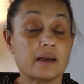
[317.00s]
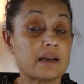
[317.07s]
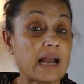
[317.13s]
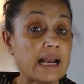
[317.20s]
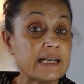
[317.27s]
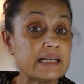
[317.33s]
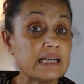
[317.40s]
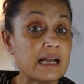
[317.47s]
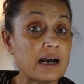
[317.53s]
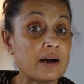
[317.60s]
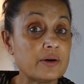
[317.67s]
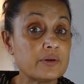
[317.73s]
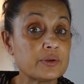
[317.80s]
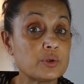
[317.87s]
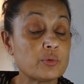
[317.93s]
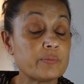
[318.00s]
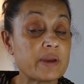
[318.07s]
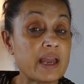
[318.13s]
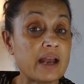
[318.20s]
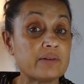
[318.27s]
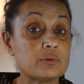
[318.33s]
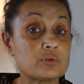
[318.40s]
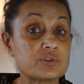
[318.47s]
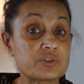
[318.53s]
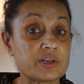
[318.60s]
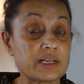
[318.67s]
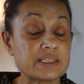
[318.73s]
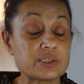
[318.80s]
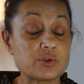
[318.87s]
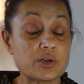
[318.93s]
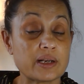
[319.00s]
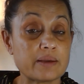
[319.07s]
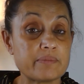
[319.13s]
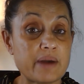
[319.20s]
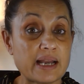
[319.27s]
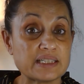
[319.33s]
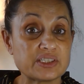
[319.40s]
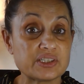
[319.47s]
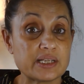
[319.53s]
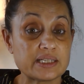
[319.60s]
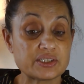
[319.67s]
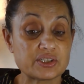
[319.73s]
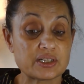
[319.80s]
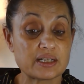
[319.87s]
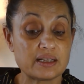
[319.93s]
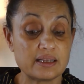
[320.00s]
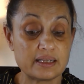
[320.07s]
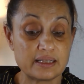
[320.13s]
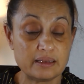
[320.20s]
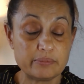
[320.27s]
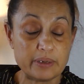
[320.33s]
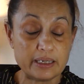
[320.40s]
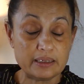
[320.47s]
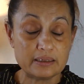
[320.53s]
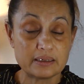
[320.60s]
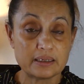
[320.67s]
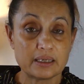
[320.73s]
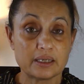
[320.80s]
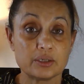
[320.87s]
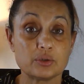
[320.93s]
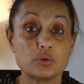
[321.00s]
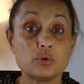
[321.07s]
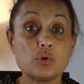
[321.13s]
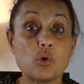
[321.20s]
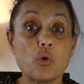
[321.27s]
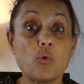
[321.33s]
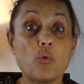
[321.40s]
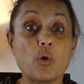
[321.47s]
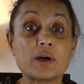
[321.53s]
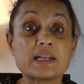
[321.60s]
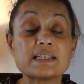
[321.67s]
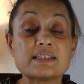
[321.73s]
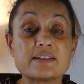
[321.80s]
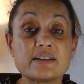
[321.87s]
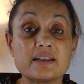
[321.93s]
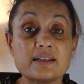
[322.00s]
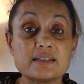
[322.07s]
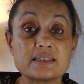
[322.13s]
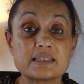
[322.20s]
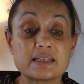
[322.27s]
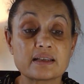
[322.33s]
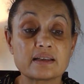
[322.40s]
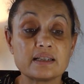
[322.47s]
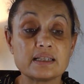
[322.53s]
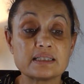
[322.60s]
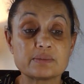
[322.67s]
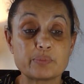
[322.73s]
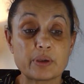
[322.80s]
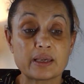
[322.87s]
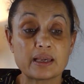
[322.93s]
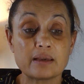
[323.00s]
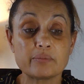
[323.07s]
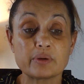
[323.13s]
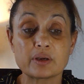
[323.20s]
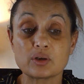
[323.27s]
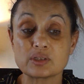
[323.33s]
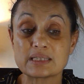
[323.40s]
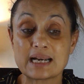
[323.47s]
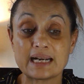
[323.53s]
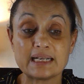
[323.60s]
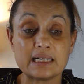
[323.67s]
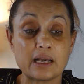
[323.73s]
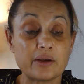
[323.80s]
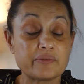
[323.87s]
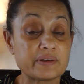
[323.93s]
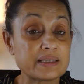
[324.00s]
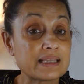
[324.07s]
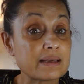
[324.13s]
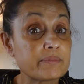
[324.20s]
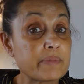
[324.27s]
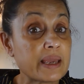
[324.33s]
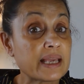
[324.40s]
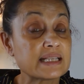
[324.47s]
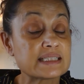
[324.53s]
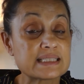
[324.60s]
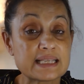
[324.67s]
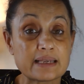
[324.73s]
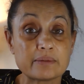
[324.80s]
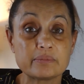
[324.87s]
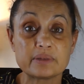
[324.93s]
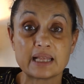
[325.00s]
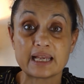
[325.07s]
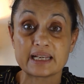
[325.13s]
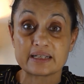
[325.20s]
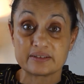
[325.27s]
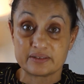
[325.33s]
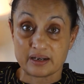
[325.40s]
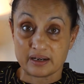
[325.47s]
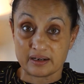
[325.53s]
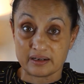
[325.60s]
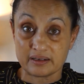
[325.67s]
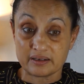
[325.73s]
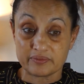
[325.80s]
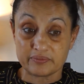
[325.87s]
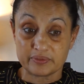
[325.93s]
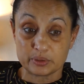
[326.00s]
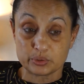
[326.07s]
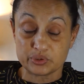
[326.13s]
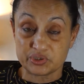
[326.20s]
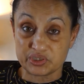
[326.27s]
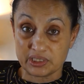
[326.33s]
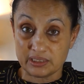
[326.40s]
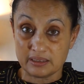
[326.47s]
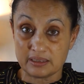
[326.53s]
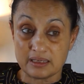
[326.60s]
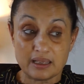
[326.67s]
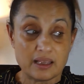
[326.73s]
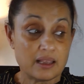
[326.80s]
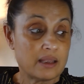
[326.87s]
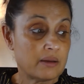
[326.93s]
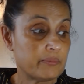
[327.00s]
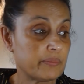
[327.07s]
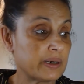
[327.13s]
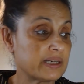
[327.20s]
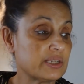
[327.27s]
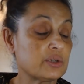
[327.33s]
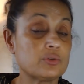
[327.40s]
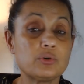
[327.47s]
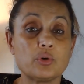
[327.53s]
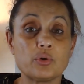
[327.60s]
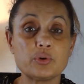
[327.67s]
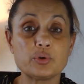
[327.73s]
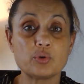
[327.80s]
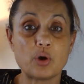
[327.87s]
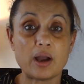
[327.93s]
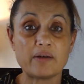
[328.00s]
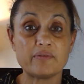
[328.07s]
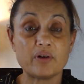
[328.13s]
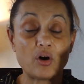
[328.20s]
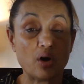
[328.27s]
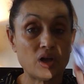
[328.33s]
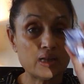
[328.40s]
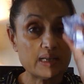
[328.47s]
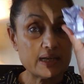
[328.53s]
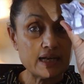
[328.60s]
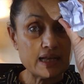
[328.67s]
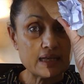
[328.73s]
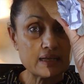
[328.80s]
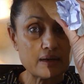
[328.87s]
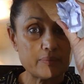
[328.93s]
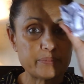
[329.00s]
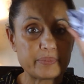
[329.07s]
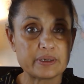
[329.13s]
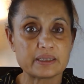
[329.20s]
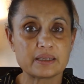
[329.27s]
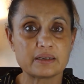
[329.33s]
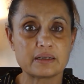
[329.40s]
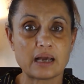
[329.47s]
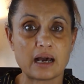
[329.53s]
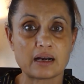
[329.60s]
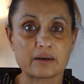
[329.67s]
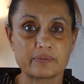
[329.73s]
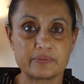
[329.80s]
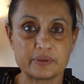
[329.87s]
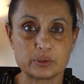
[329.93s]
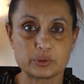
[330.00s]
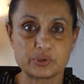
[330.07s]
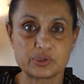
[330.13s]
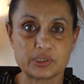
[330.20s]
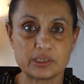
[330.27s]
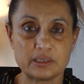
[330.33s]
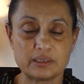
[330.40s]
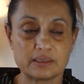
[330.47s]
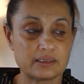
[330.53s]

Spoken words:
Right now you may have to stretch your imagination a little bit to know what is realistically speaking, because right now everything may seem like dark future, but you know you have already crumpled the dark future,